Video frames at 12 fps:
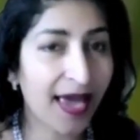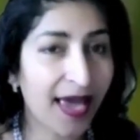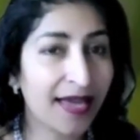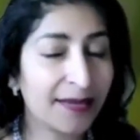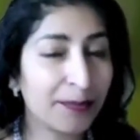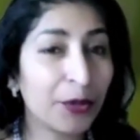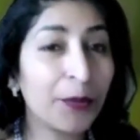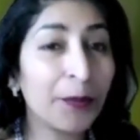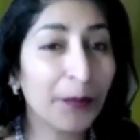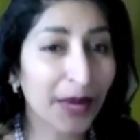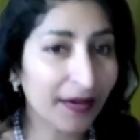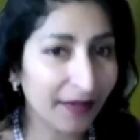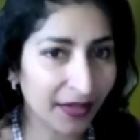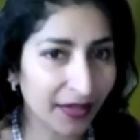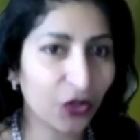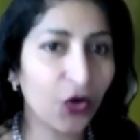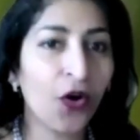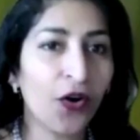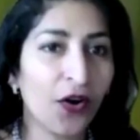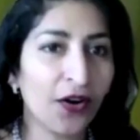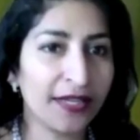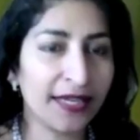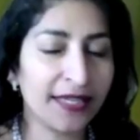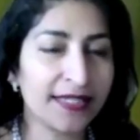and preparing your
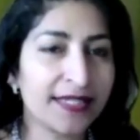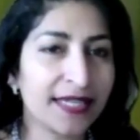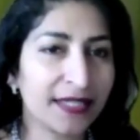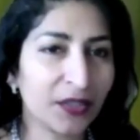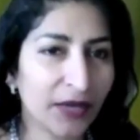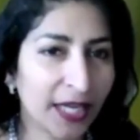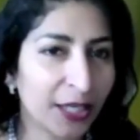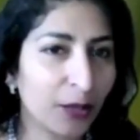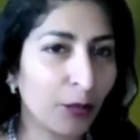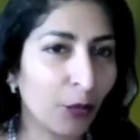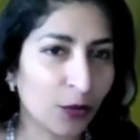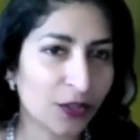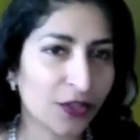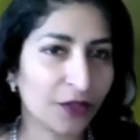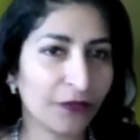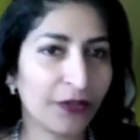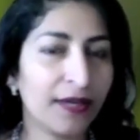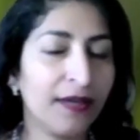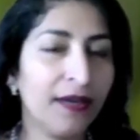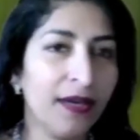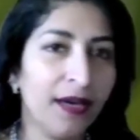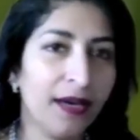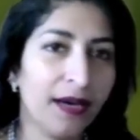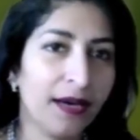audience and creating more sort of
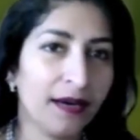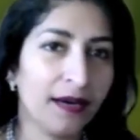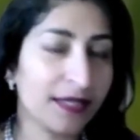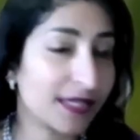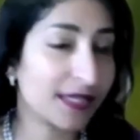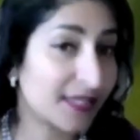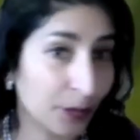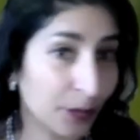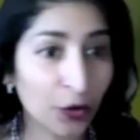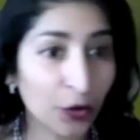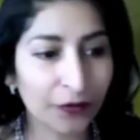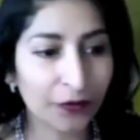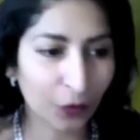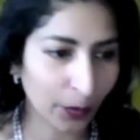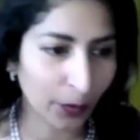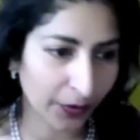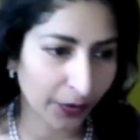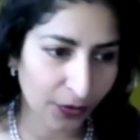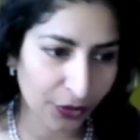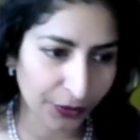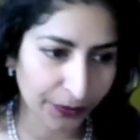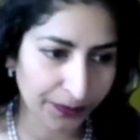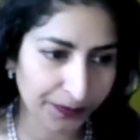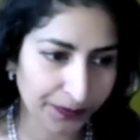a supportive group around
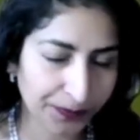you.